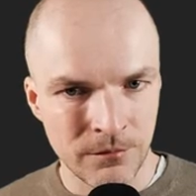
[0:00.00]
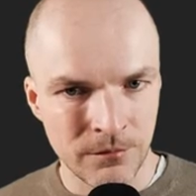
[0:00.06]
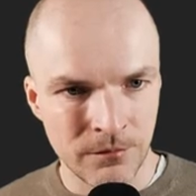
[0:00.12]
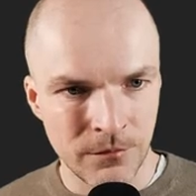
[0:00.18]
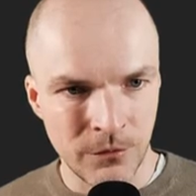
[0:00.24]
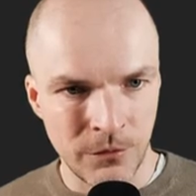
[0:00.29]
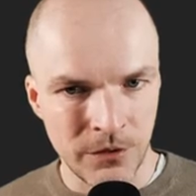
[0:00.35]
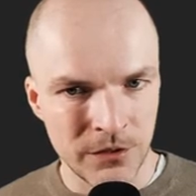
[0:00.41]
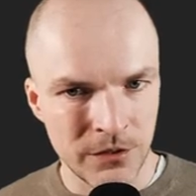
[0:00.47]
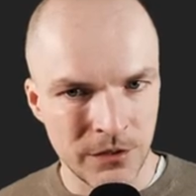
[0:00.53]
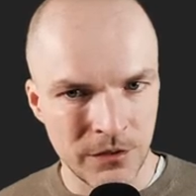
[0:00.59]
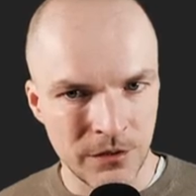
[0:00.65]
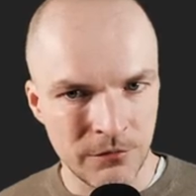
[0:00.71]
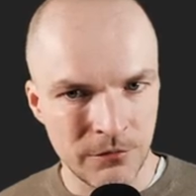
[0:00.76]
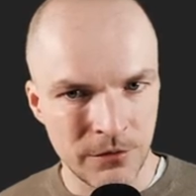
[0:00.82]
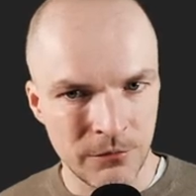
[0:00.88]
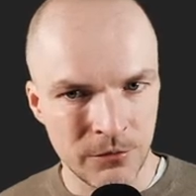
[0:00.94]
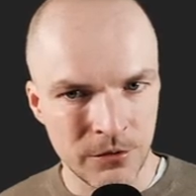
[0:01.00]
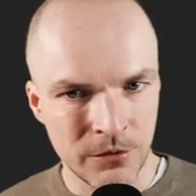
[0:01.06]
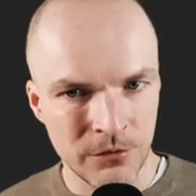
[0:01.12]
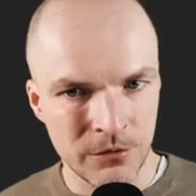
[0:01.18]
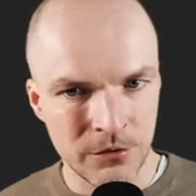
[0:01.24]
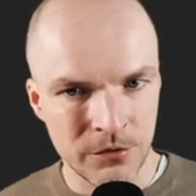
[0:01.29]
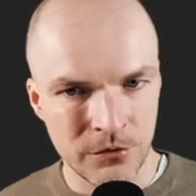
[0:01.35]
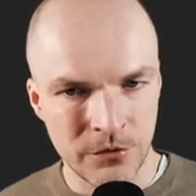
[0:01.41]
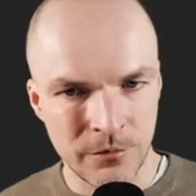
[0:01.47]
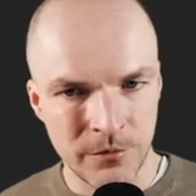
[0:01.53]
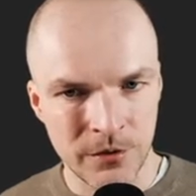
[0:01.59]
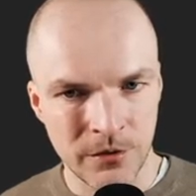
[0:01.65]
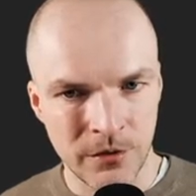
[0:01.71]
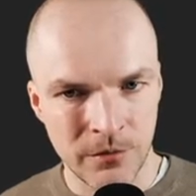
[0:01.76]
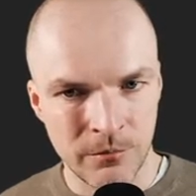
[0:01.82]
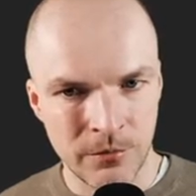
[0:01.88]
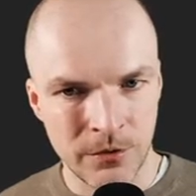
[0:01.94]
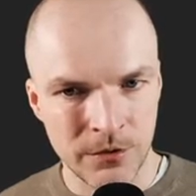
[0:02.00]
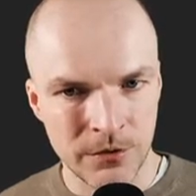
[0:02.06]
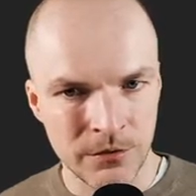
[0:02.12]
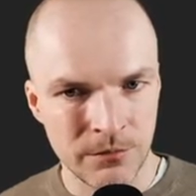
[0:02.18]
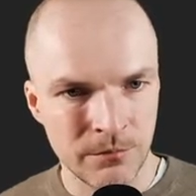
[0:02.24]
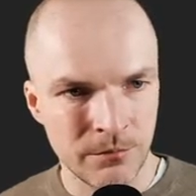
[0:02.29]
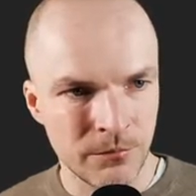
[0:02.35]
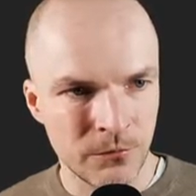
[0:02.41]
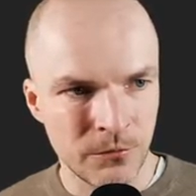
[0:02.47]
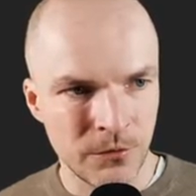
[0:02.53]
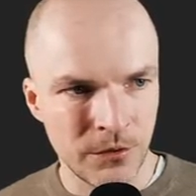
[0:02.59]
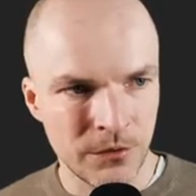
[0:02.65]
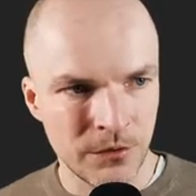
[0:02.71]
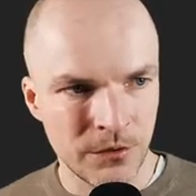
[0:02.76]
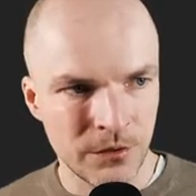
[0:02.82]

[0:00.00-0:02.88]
No, actually, if we would go to scripting and press run,